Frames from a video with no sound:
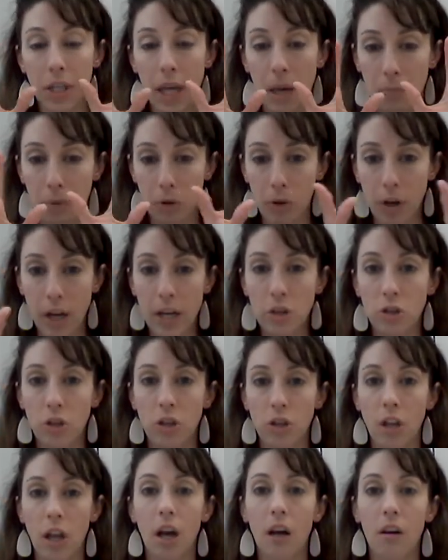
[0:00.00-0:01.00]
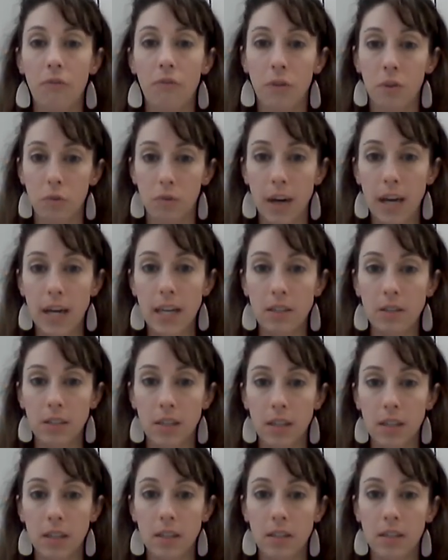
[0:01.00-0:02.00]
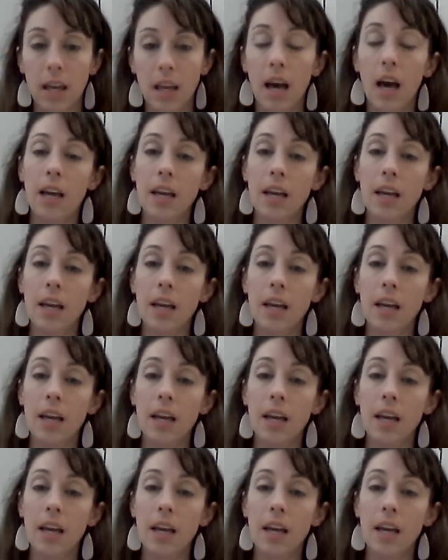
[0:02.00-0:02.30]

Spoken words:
separation of the races